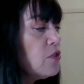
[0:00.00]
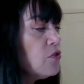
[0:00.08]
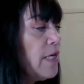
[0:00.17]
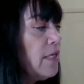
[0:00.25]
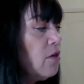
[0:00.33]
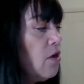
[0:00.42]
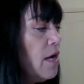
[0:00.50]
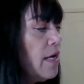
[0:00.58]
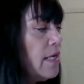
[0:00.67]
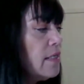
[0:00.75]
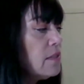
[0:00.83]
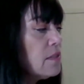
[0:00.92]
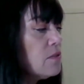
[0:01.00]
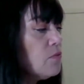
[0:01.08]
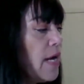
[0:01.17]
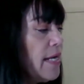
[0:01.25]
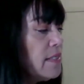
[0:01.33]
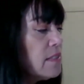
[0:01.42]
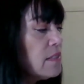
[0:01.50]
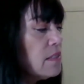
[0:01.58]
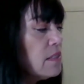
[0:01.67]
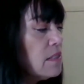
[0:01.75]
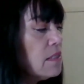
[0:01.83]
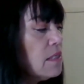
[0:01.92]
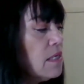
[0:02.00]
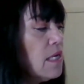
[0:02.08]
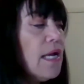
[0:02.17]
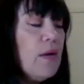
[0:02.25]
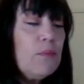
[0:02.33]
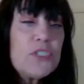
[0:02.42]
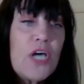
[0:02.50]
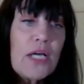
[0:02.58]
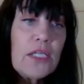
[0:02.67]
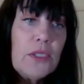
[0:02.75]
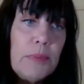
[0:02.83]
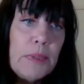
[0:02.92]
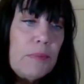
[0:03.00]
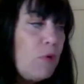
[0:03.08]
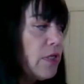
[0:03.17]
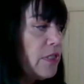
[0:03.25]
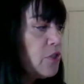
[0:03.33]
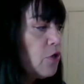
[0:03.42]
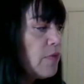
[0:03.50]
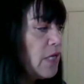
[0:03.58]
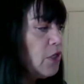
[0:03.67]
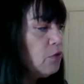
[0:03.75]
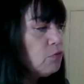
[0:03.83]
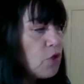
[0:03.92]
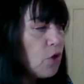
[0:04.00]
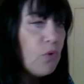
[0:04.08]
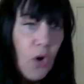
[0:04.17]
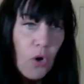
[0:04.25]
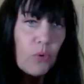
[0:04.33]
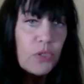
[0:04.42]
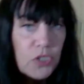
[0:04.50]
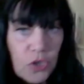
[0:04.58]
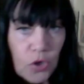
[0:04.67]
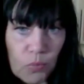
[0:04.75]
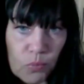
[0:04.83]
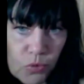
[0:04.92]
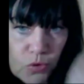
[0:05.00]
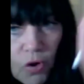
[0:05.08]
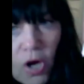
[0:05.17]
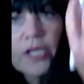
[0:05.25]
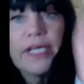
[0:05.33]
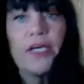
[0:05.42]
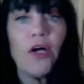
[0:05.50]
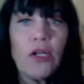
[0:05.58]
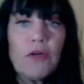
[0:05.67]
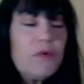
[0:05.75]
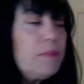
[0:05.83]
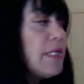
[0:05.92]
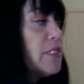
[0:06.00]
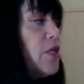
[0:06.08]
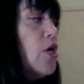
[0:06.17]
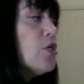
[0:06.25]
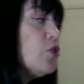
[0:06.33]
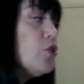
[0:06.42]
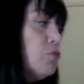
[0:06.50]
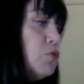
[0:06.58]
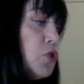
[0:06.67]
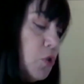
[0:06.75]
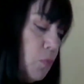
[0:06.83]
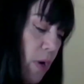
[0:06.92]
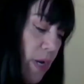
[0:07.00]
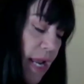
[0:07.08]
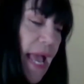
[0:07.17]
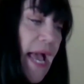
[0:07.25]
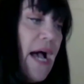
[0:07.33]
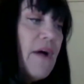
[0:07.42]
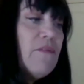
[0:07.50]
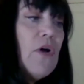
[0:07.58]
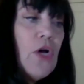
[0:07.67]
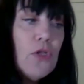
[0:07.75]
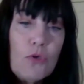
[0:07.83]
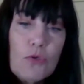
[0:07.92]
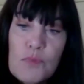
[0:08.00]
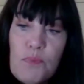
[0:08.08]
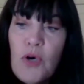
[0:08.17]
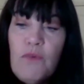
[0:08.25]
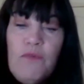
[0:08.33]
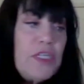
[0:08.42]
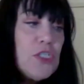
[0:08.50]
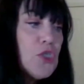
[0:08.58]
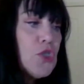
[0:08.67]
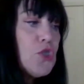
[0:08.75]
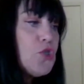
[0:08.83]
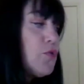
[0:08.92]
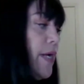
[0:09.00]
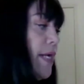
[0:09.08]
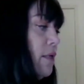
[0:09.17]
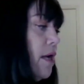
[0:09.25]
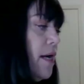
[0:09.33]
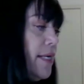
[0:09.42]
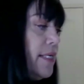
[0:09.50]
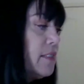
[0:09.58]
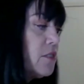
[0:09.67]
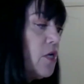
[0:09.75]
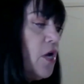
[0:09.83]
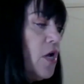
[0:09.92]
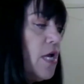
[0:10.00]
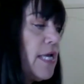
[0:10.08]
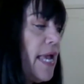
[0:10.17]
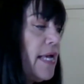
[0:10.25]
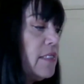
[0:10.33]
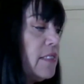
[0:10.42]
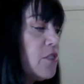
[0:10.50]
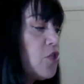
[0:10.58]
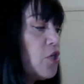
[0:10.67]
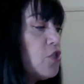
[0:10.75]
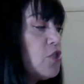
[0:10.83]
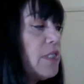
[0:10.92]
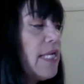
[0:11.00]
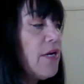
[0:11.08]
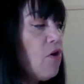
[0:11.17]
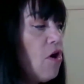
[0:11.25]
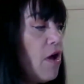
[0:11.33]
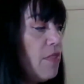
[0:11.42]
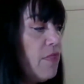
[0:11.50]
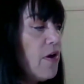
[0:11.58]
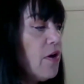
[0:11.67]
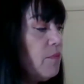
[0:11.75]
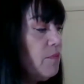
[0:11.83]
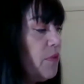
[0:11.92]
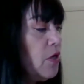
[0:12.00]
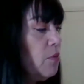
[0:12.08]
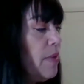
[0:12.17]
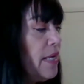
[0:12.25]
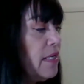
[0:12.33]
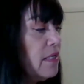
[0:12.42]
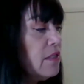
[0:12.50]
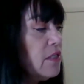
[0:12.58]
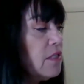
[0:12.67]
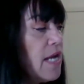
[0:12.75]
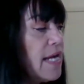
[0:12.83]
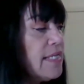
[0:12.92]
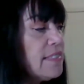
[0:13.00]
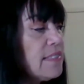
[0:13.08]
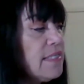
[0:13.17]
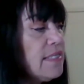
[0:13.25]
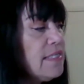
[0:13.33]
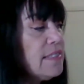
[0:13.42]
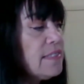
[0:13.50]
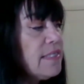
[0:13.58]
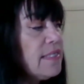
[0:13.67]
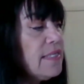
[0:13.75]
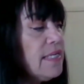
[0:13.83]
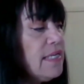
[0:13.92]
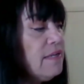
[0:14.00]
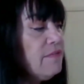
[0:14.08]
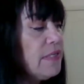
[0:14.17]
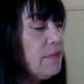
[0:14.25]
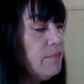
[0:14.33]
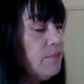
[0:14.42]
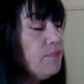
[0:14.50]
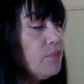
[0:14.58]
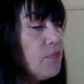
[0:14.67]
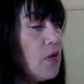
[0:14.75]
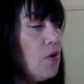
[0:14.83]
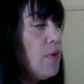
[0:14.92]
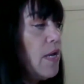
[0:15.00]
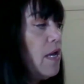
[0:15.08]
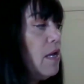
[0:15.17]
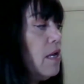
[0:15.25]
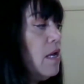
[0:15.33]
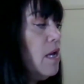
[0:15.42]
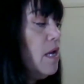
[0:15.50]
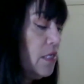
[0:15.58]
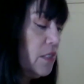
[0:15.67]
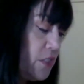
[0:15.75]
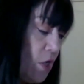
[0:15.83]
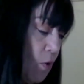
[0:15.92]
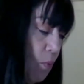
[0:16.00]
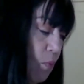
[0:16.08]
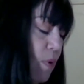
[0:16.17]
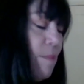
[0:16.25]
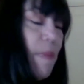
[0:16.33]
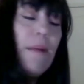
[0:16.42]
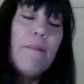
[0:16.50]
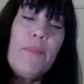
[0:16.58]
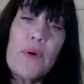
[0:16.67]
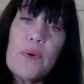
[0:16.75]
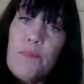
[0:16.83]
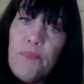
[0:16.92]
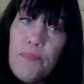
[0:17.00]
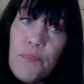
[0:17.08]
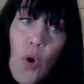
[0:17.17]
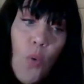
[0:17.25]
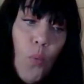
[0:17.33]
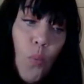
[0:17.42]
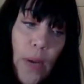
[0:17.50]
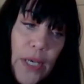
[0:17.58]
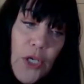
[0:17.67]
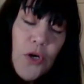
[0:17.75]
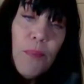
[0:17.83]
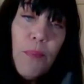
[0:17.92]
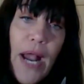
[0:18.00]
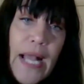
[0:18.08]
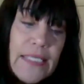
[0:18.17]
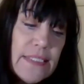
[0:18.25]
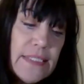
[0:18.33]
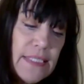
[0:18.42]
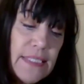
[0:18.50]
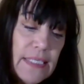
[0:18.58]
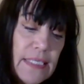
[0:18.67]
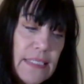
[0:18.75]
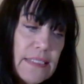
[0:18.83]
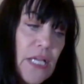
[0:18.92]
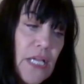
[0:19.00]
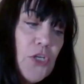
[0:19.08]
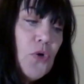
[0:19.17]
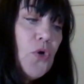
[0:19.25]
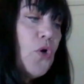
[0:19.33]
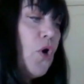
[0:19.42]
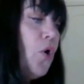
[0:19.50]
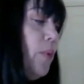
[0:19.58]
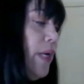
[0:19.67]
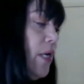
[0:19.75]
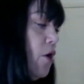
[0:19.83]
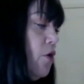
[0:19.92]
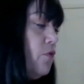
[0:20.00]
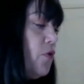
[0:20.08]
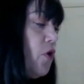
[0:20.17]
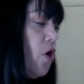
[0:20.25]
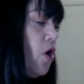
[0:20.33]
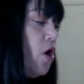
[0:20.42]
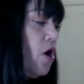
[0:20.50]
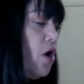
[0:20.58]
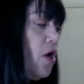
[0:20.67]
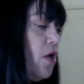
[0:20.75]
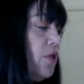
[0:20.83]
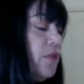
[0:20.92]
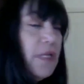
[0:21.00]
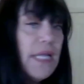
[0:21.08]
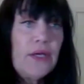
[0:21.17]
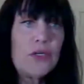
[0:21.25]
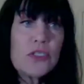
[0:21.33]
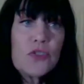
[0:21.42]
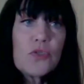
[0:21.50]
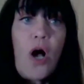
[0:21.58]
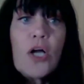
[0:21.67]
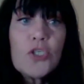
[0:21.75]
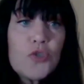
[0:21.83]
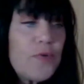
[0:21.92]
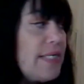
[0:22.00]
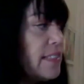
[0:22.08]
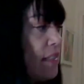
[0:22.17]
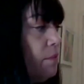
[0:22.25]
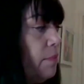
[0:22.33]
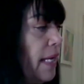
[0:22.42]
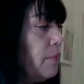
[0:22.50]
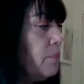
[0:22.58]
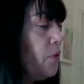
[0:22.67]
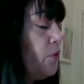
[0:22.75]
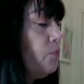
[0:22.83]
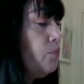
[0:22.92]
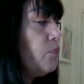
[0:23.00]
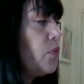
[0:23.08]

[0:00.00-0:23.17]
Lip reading: straight lines, right? And we'll talk a little bit more so that you don't go and start drawing all over the place. So you do want to have those perfect straight lines and start to letter on there. It'll make it nice and easy and even. Okay. So remember, when you're practicing these and you're going over all the letters on tracing paper,